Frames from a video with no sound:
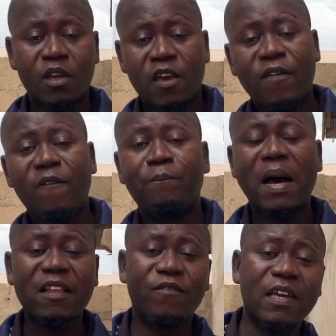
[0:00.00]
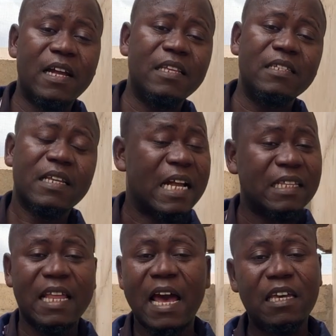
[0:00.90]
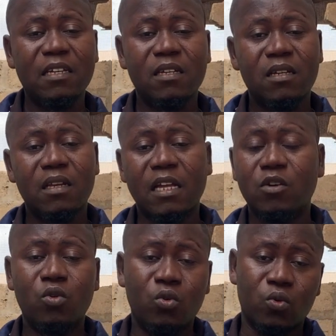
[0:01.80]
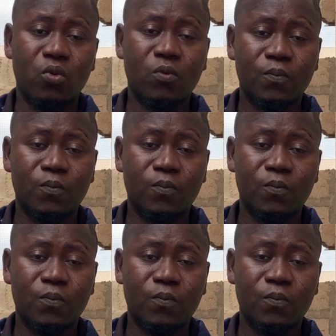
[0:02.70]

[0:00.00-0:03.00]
In fact, bad fingerlings can die and they won't grow.